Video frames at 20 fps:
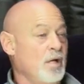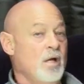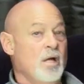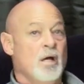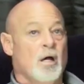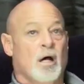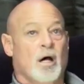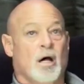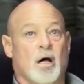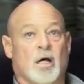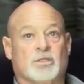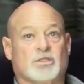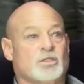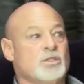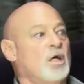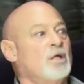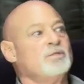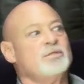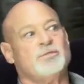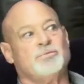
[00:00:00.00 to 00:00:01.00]
Uh,
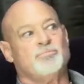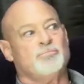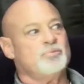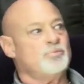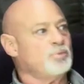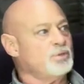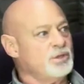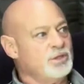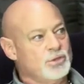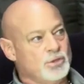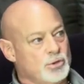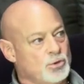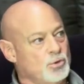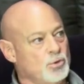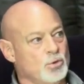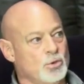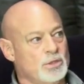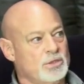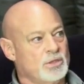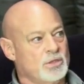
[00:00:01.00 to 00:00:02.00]
son is, was in
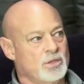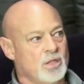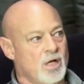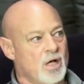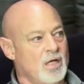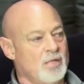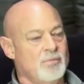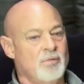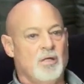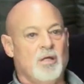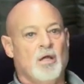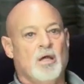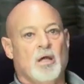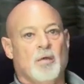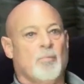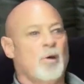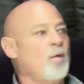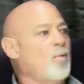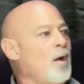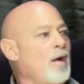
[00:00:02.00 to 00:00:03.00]
school at the time.
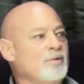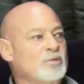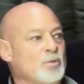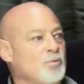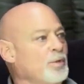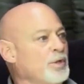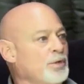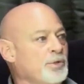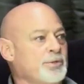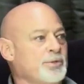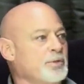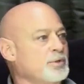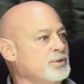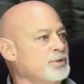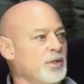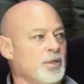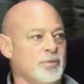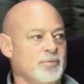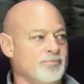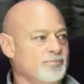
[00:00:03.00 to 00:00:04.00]
My wife's a realtor,
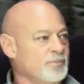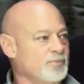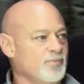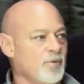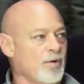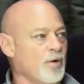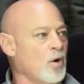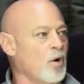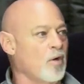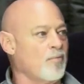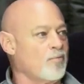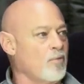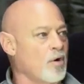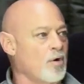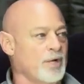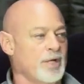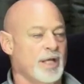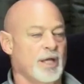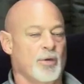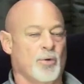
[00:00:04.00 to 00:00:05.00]
so very hard for her
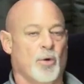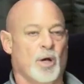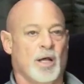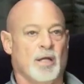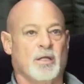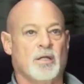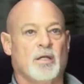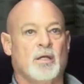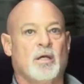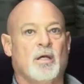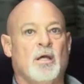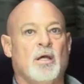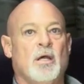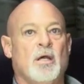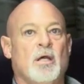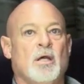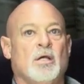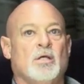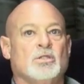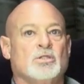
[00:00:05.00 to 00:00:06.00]
to get away.
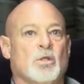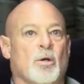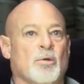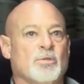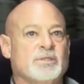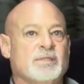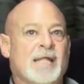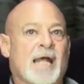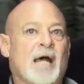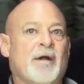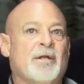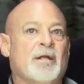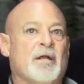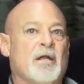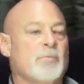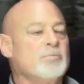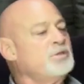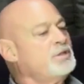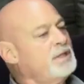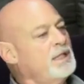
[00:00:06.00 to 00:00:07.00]
So I was down here and
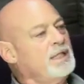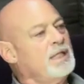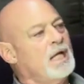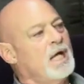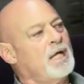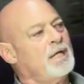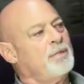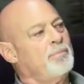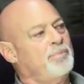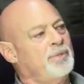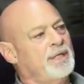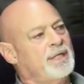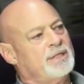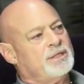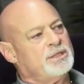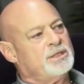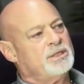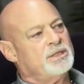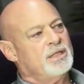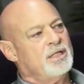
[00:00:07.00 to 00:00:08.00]
I'm sitting on the
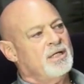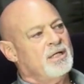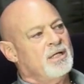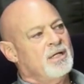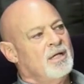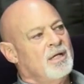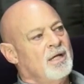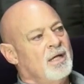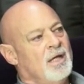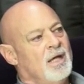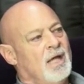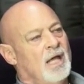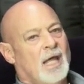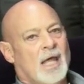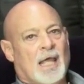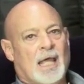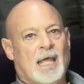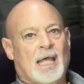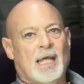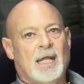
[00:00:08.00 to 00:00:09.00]
beach
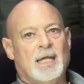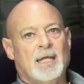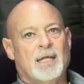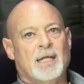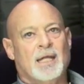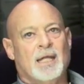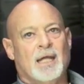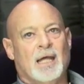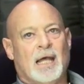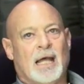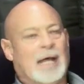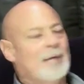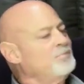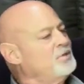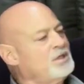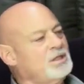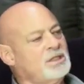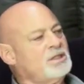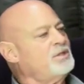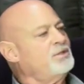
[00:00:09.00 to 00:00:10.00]
and I'm
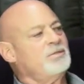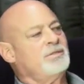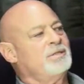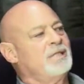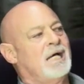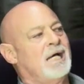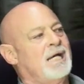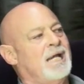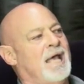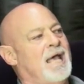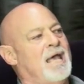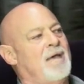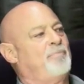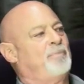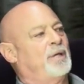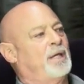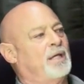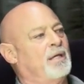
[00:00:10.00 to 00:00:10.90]
still not happy